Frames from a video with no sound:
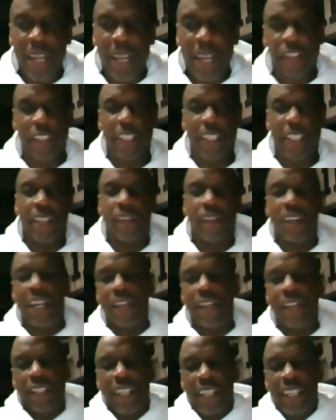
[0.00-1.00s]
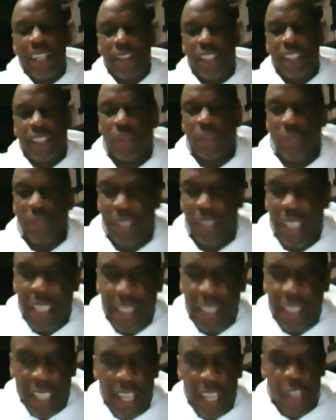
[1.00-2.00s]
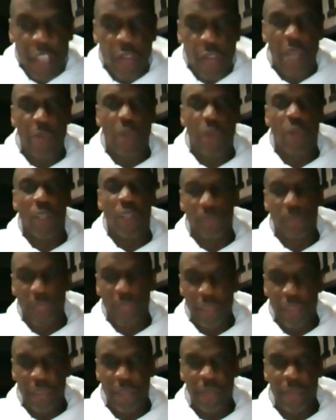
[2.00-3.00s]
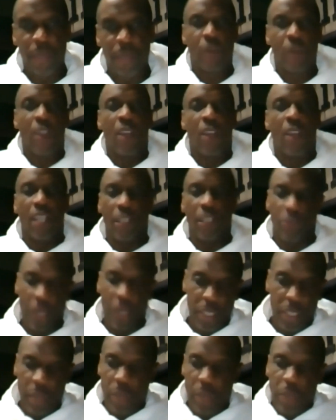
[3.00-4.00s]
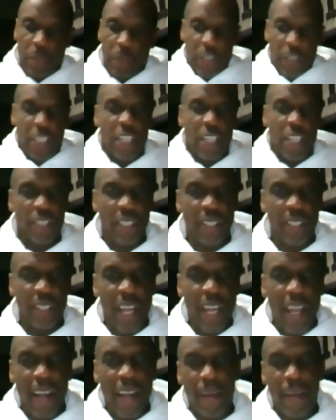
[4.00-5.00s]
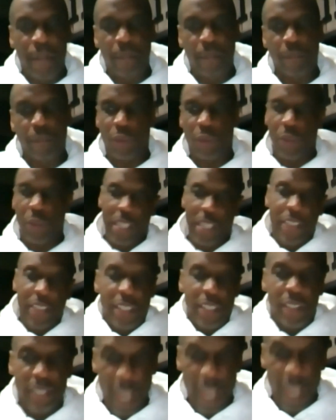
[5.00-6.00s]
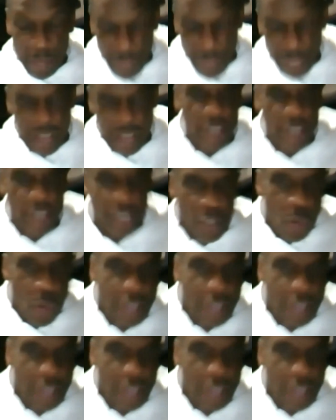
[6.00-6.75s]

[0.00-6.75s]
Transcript: Actually, after '96, we signed a contract with Warner Brothers. It went into production. I met Denzel